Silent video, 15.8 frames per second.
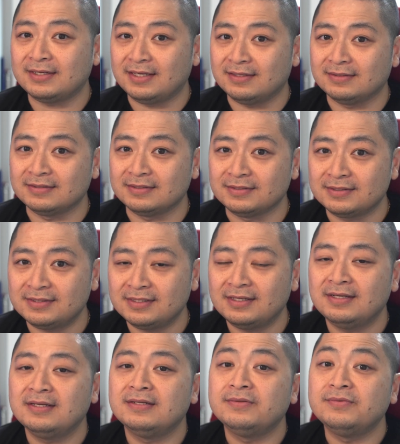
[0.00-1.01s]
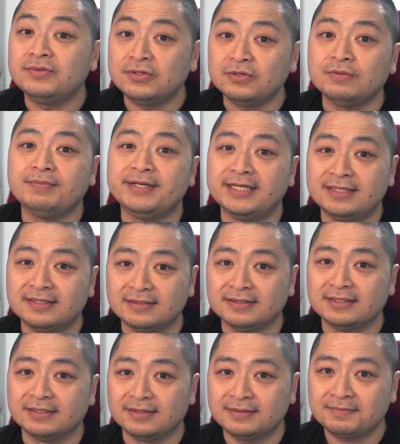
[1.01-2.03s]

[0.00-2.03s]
colors to be clear.